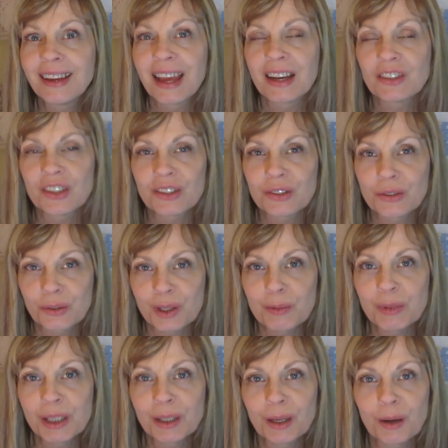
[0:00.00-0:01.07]
and just
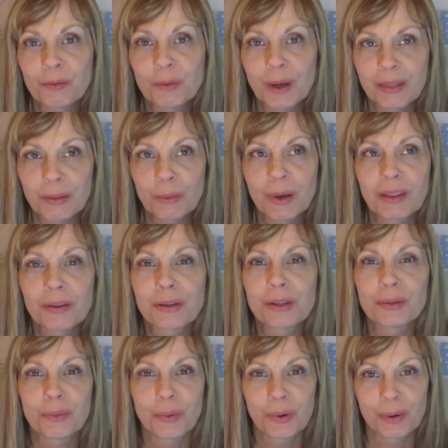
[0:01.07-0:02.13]
dreaming of when the weather
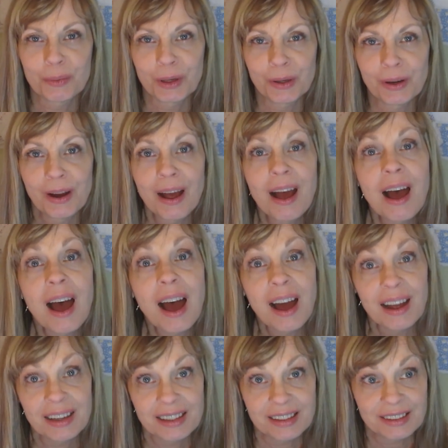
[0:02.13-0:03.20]
is warmer?
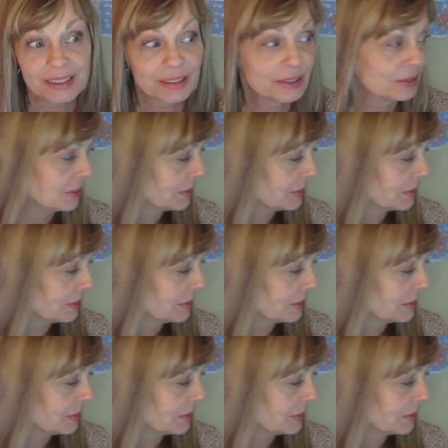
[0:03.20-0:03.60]
I do.